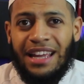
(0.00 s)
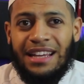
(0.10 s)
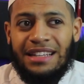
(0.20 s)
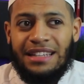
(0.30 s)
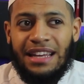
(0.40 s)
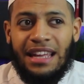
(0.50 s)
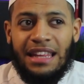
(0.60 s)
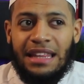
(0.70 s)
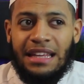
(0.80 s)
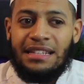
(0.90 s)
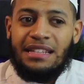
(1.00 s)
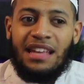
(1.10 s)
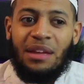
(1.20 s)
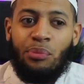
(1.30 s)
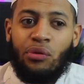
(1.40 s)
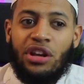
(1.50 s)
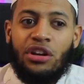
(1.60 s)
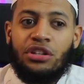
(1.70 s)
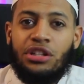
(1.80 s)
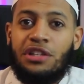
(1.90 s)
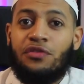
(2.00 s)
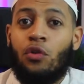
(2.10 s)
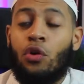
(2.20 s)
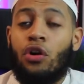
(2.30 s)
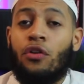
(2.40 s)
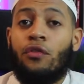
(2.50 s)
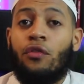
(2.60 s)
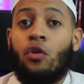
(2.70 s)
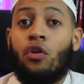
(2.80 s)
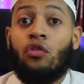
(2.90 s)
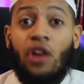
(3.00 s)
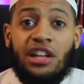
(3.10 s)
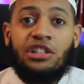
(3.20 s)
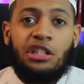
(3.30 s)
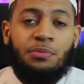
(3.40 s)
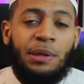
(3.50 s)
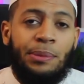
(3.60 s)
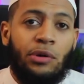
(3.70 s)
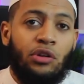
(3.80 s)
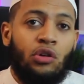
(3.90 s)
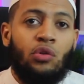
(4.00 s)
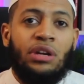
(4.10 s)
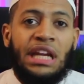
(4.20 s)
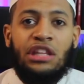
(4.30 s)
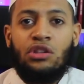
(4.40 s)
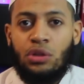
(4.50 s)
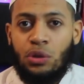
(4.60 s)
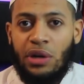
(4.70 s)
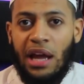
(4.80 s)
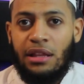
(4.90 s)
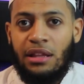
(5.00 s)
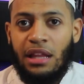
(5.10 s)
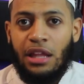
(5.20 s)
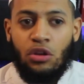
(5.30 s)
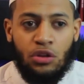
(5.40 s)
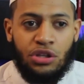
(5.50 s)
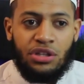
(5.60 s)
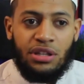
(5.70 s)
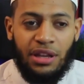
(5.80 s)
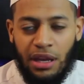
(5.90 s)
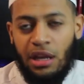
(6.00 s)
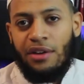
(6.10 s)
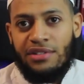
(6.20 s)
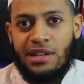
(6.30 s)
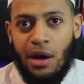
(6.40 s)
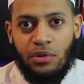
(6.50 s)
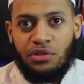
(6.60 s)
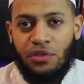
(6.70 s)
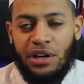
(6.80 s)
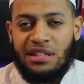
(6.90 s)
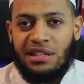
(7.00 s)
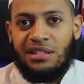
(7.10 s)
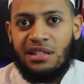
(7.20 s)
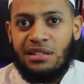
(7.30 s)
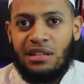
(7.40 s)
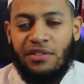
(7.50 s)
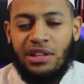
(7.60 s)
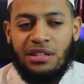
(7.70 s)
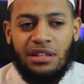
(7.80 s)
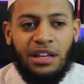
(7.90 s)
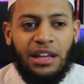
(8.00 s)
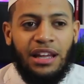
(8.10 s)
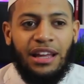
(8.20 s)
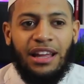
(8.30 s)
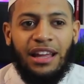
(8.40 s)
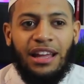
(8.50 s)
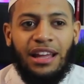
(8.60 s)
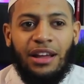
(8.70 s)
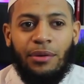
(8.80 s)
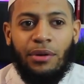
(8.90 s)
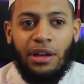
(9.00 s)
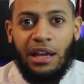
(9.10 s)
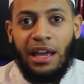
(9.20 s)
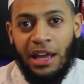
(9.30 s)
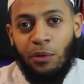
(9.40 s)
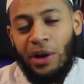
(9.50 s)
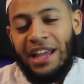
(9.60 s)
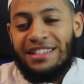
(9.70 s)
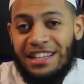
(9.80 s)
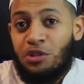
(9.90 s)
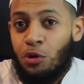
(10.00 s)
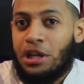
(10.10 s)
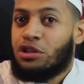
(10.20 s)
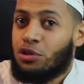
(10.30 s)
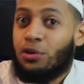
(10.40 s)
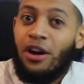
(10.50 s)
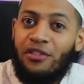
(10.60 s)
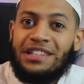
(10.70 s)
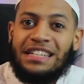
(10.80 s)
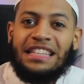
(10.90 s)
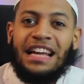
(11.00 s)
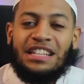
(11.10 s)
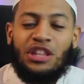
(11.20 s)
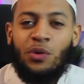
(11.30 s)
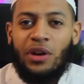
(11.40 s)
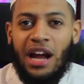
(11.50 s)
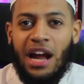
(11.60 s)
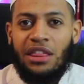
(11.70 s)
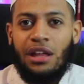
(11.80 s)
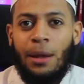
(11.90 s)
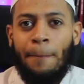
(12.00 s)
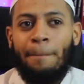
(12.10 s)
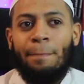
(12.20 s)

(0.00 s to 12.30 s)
He said, this is a prayer just for righteous people. You don't need to do that. Like, you just, and obviously I was already 16, 17. And when he says you don't need to do that, obviously he doesn't do it either.